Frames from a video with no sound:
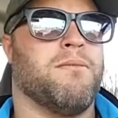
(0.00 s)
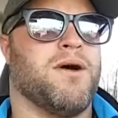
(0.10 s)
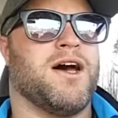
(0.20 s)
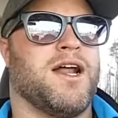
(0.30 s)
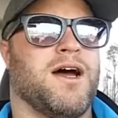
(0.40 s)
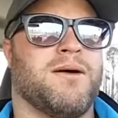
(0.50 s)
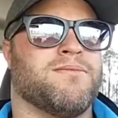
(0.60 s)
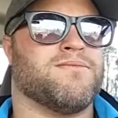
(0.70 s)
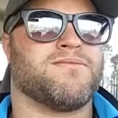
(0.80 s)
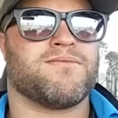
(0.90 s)
But
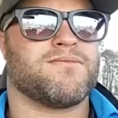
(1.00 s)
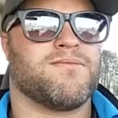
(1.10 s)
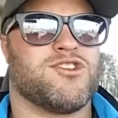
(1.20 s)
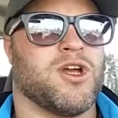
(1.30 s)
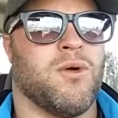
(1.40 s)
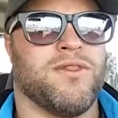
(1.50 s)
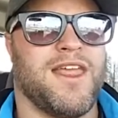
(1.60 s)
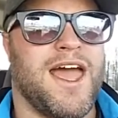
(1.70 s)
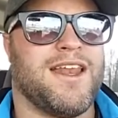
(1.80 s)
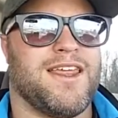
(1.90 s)
so on
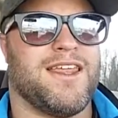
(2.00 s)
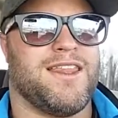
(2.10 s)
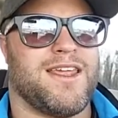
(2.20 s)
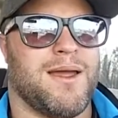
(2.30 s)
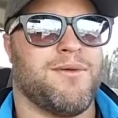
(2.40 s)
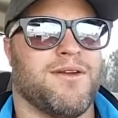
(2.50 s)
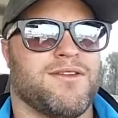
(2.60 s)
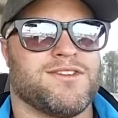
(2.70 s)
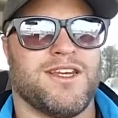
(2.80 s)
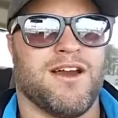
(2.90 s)
that type
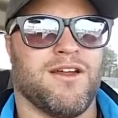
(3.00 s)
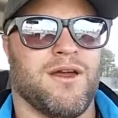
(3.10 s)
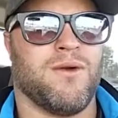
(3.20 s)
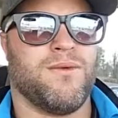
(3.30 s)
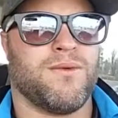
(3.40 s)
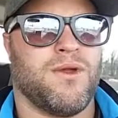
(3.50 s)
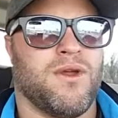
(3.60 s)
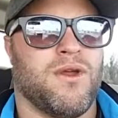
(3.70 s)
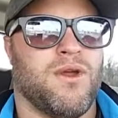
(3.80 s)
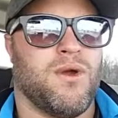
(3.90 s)
of scenario,
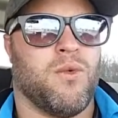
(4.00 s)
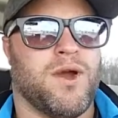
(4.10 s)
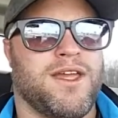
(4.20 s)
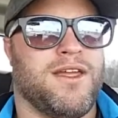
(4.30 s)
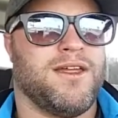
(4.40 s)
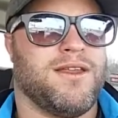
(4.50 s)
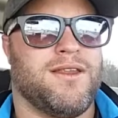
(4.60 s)
we